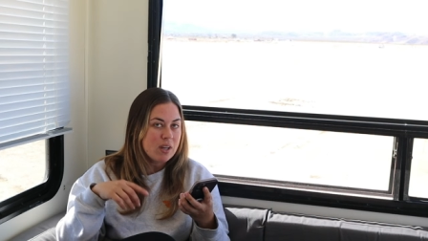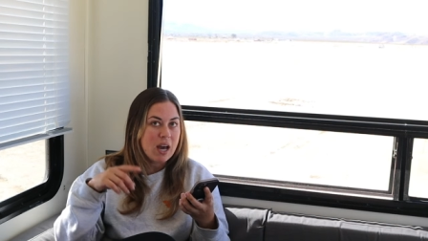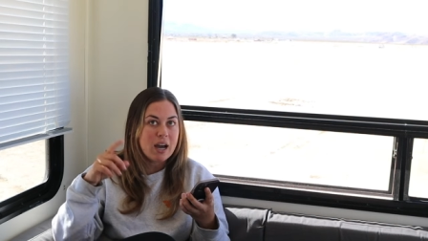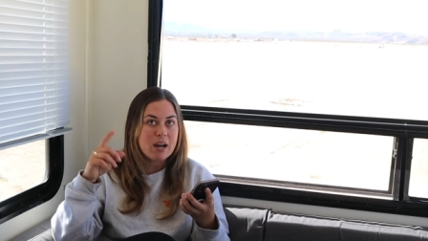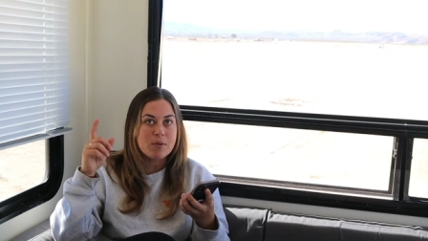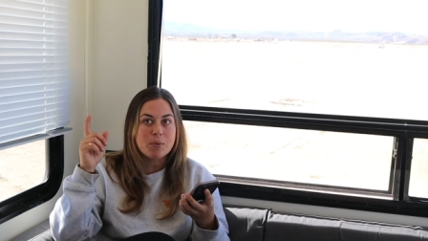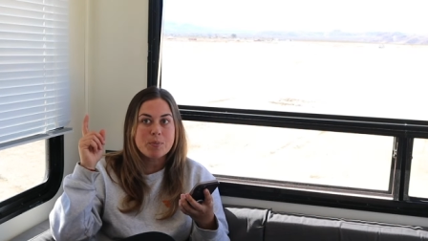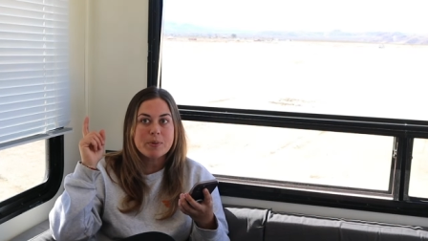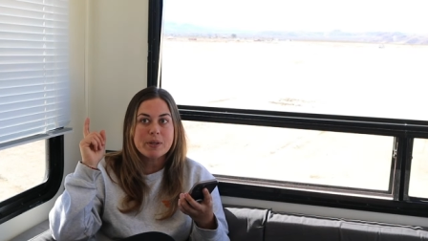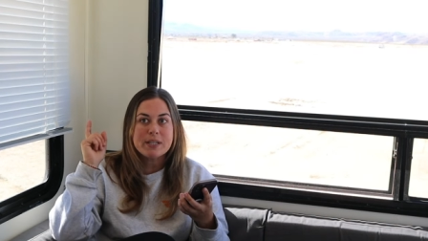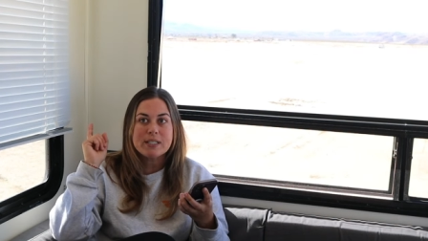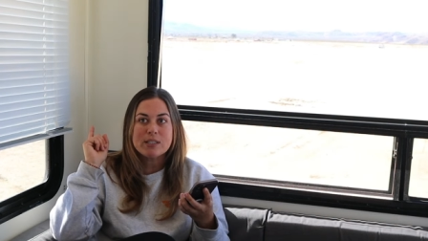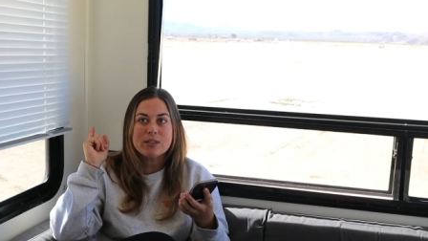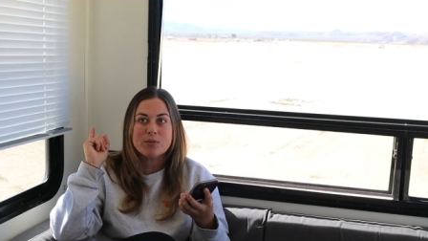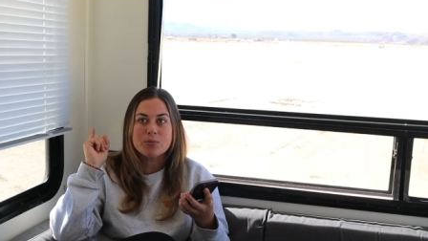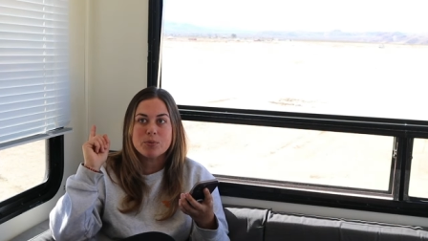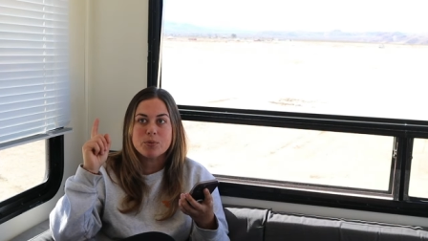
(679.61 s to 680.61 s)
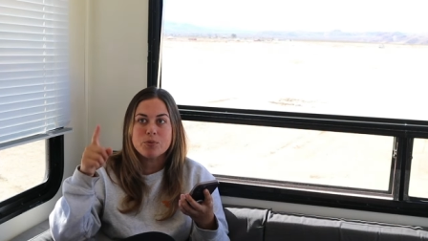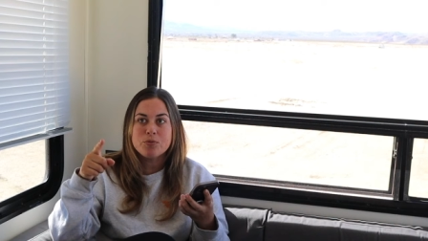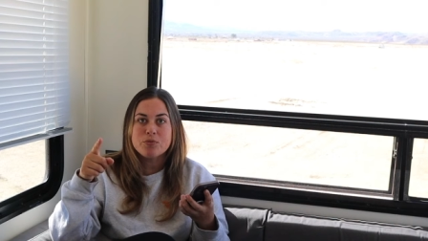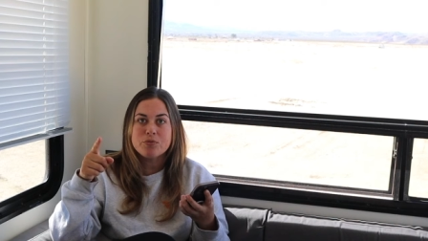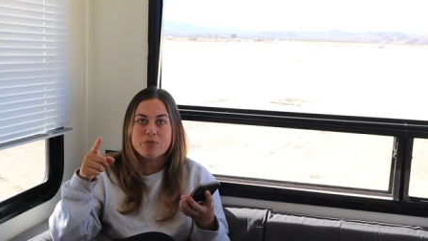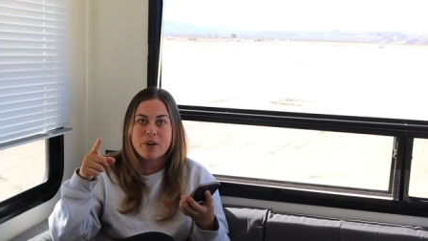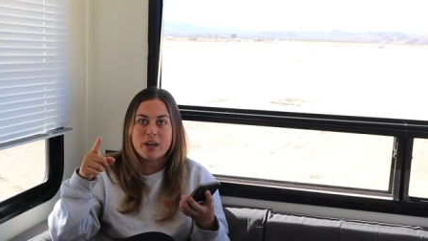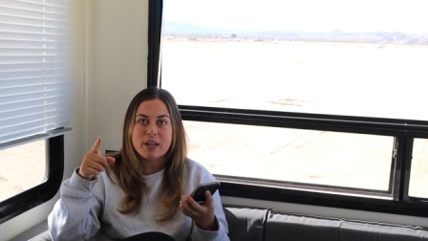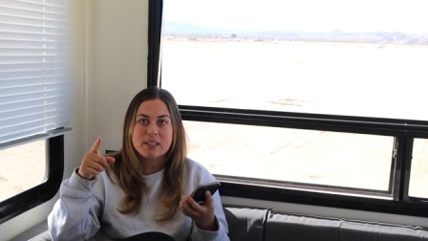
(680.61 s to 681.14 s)
I replaced the roof
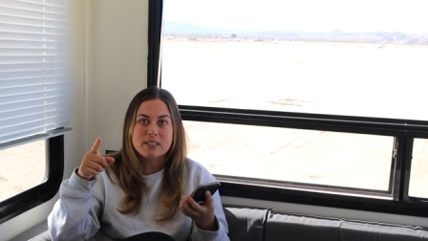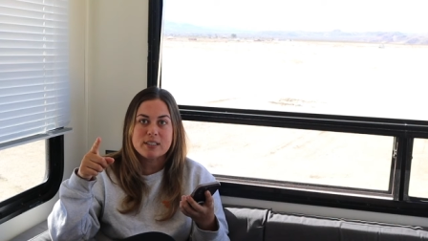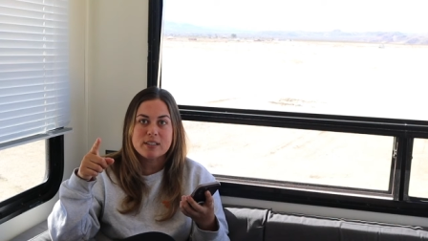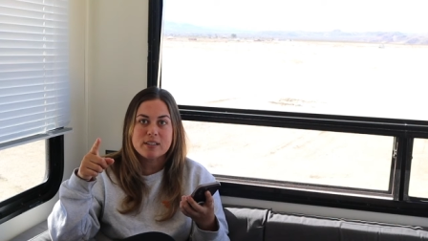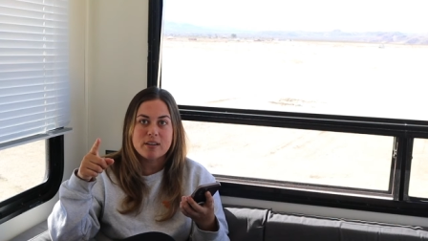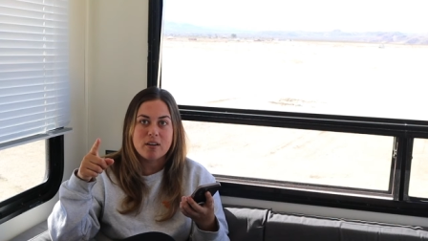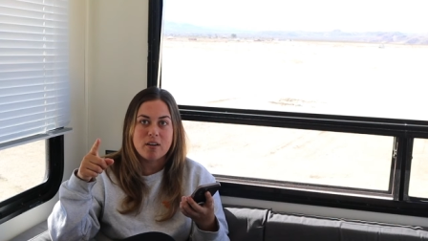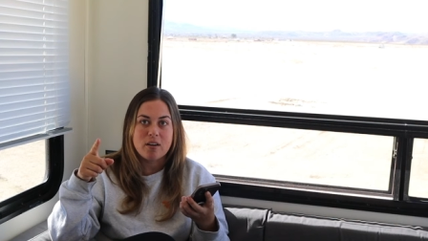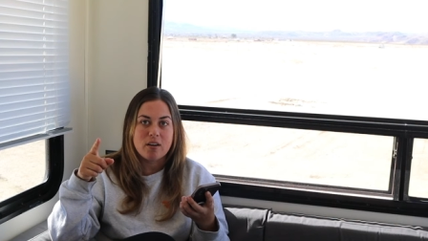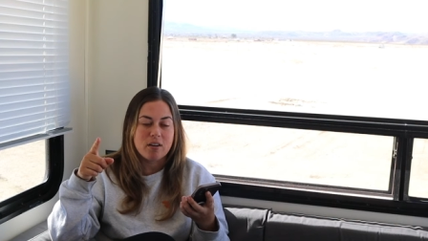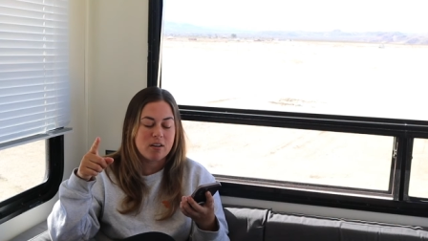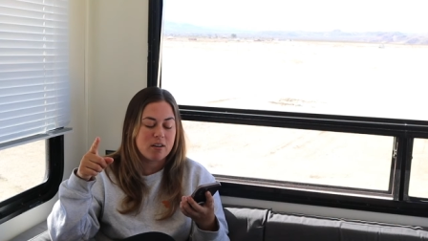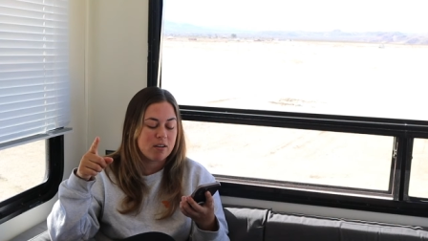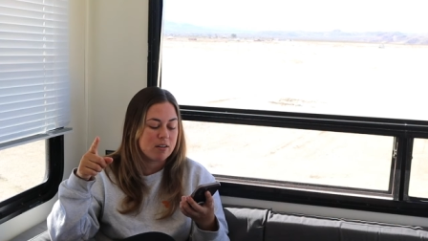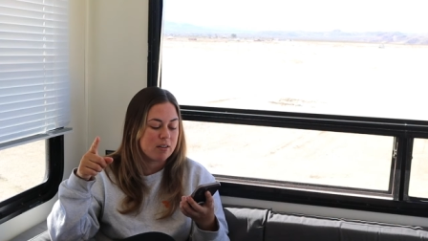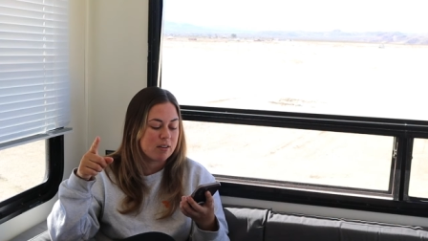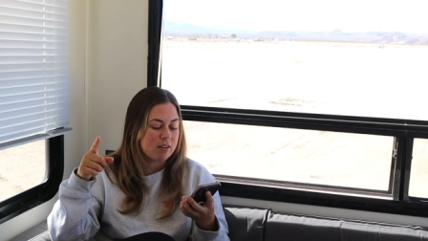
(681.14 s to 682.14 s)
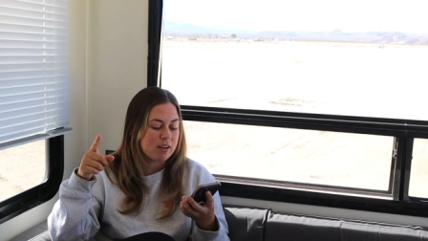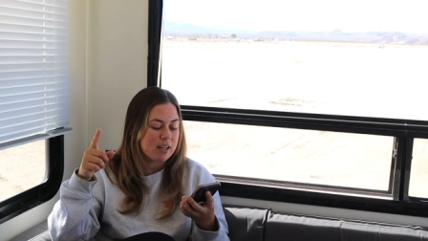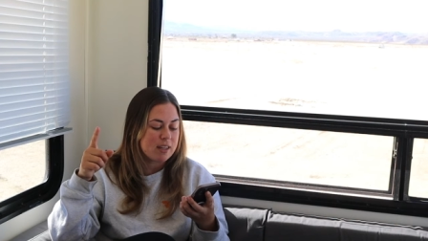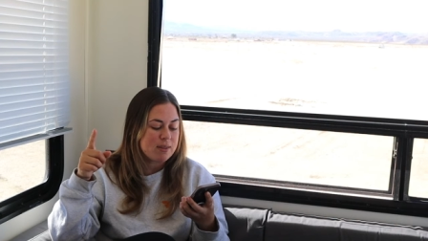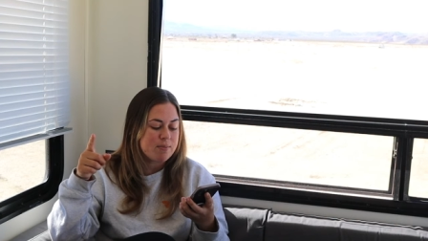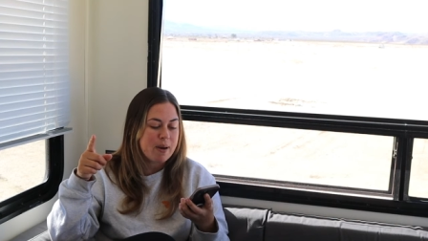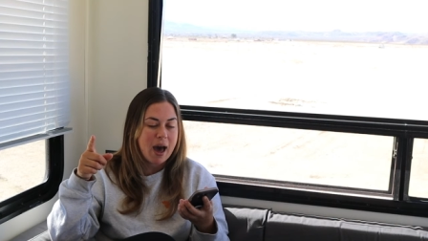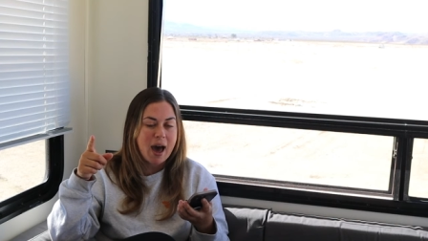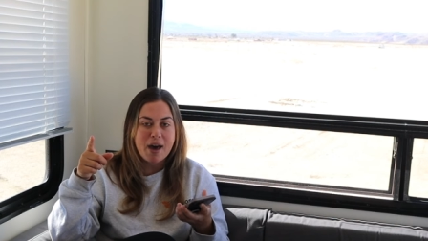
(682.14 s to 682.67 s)
vent on in
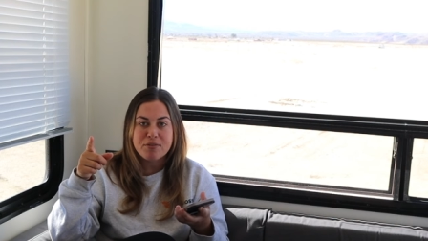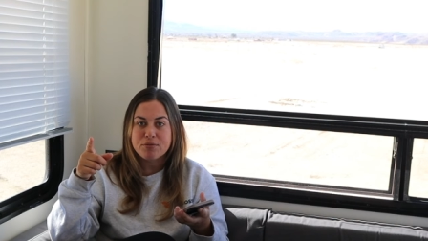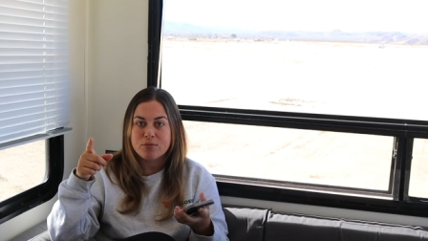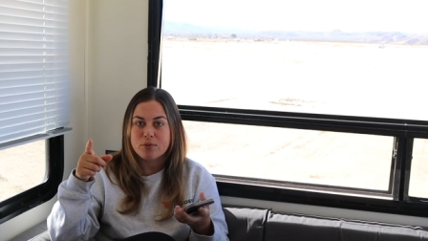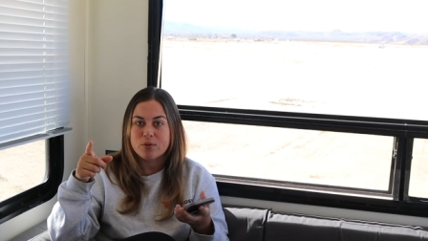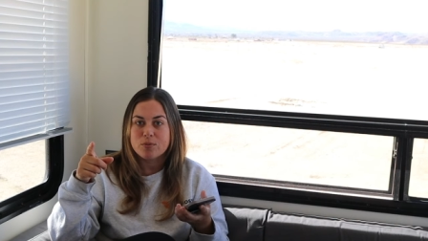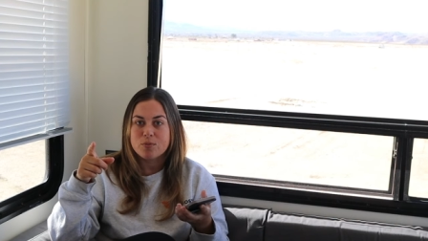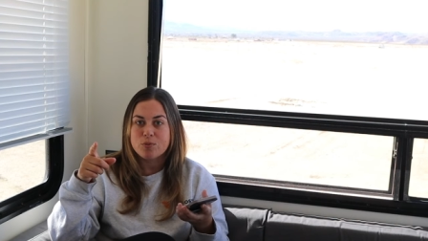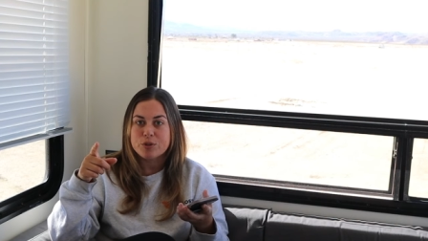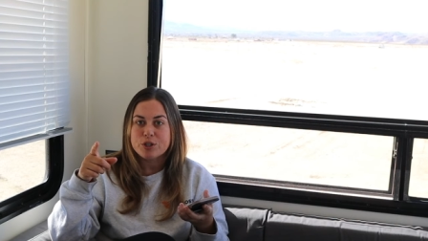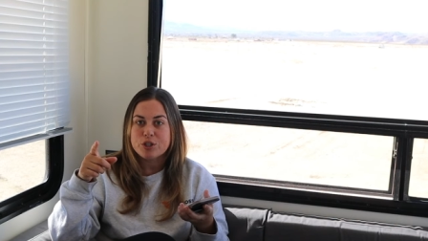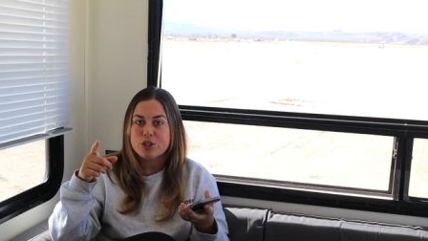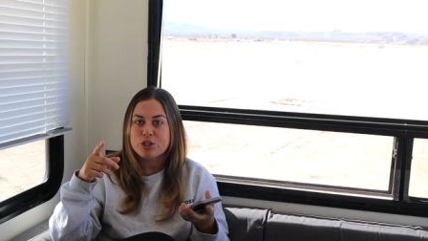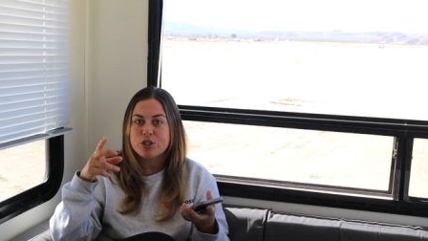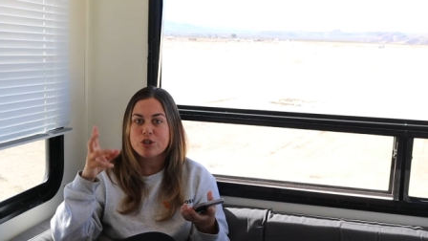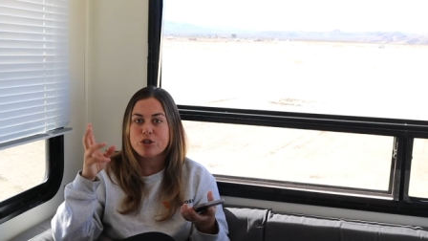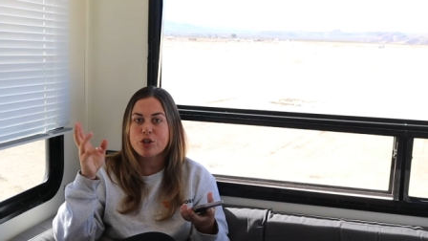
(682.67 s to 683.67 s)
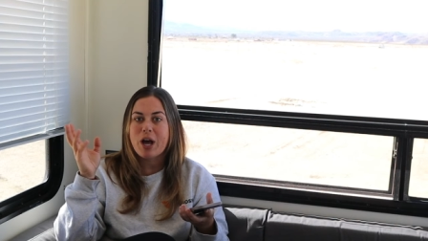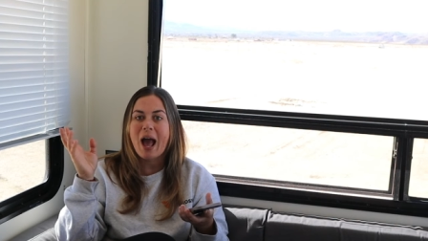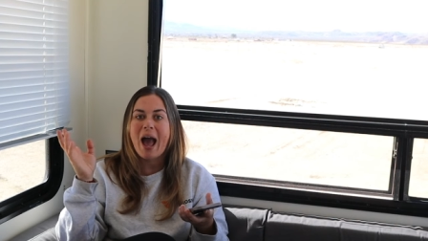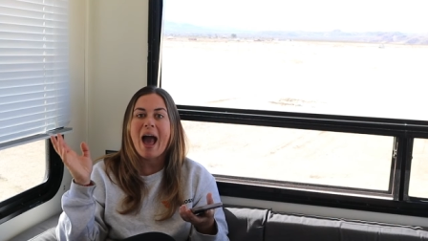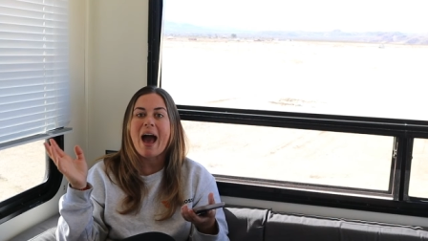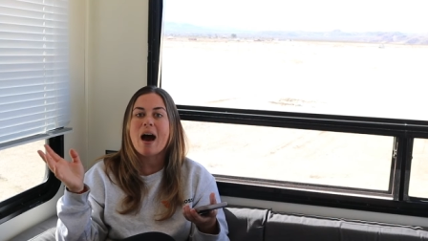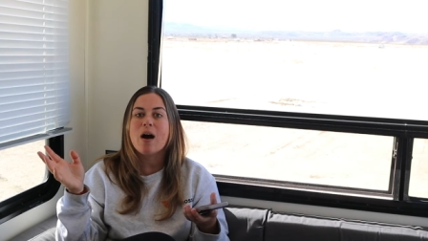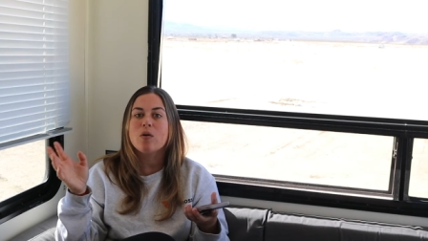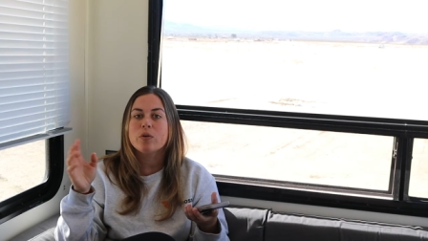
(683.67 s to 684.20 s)
the bathroom, which took
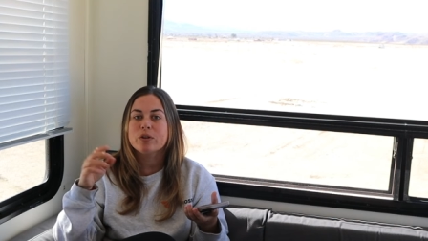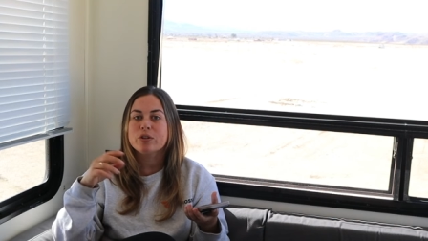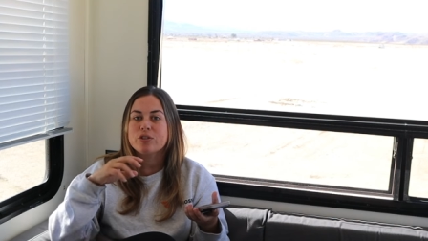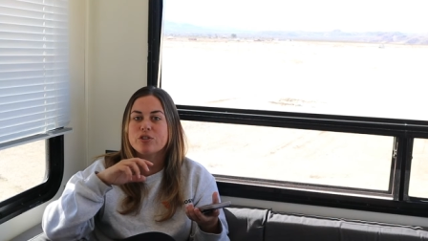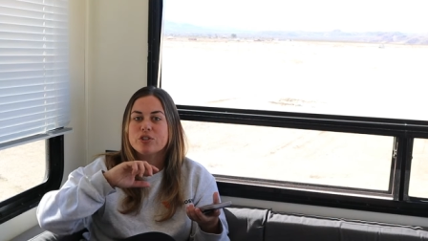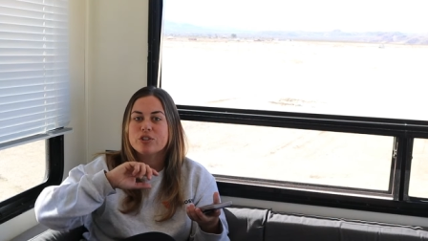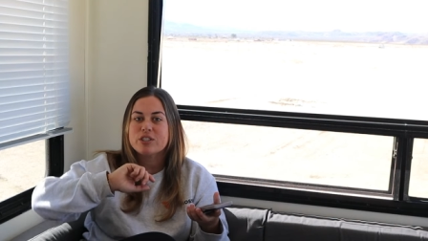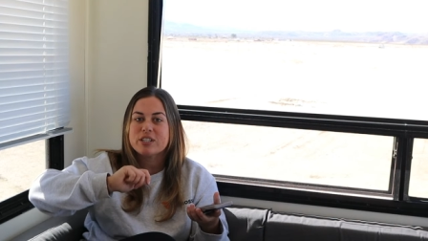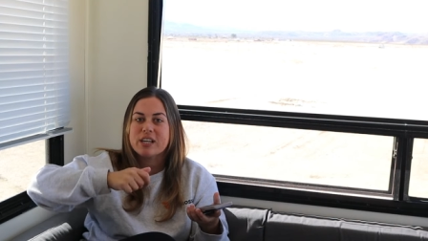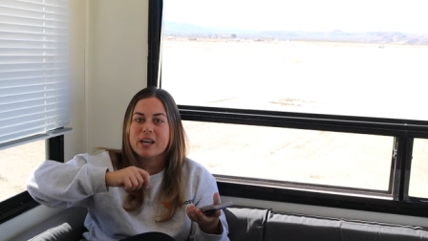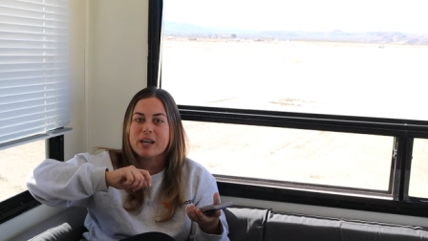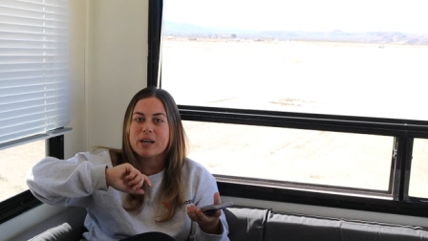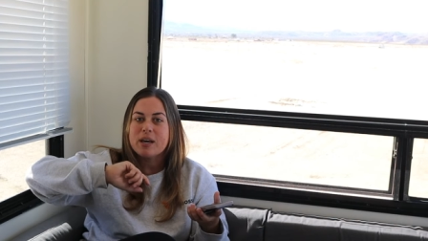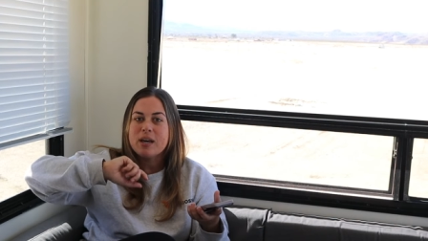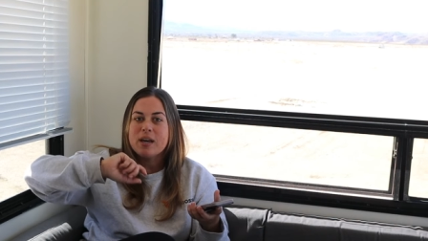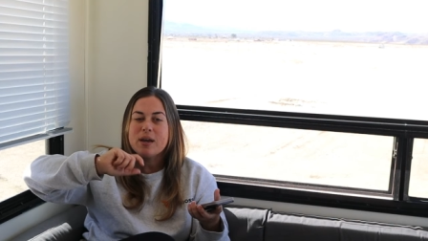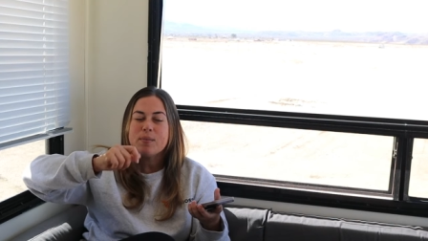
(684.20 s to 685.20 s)
hours just to like